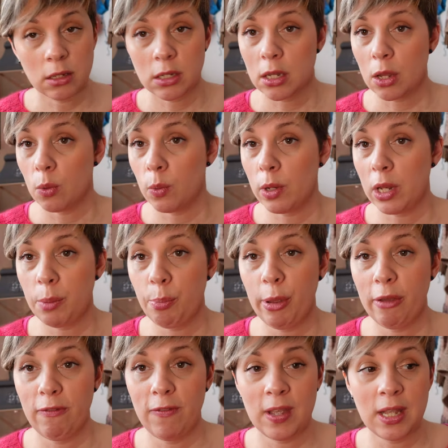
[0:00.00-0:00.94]
So woolly
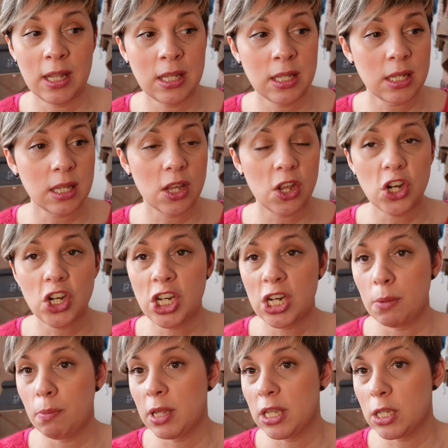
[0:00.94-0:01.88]
puffins,
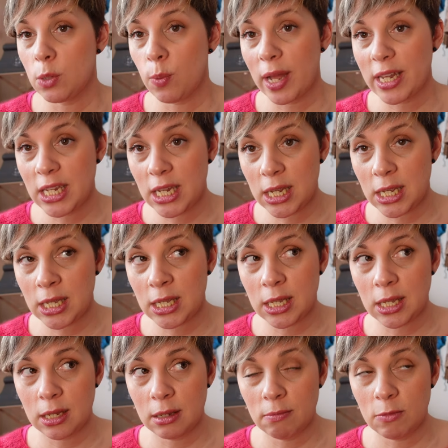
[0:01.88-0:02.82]
sheepskin
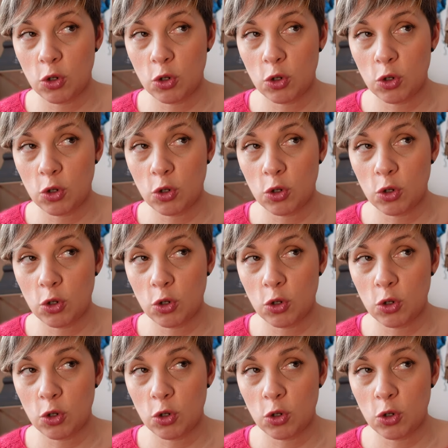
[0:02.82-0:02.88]
sweaters.